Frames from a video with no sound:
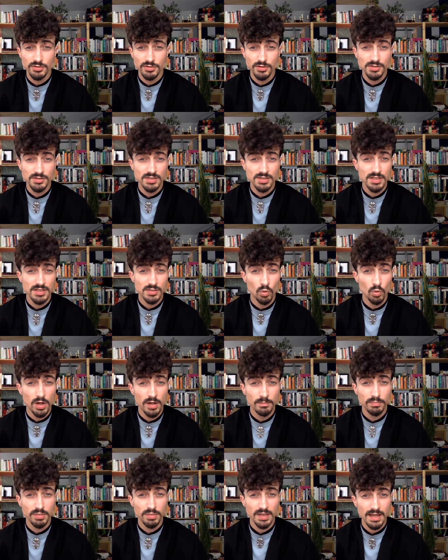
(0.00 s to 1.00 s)
There's this
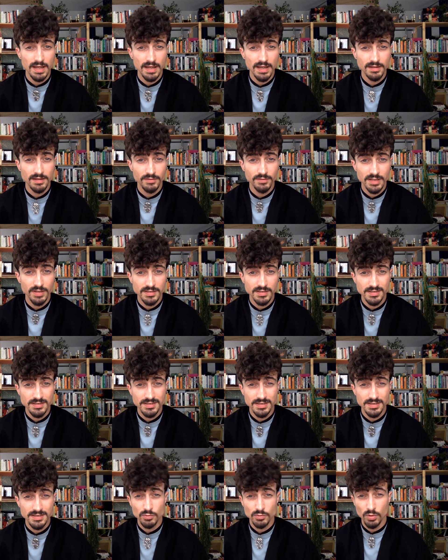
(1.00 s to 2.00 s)
one plane of
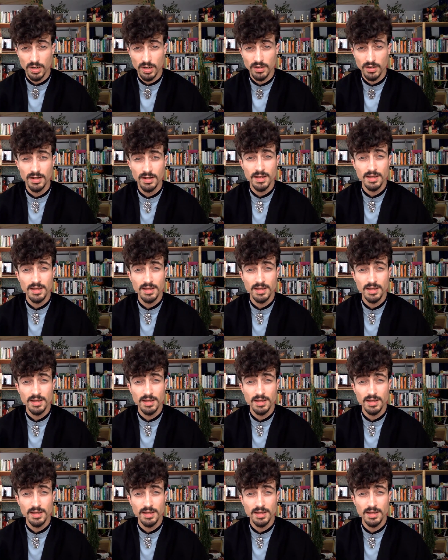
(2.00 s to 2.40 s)
existence where,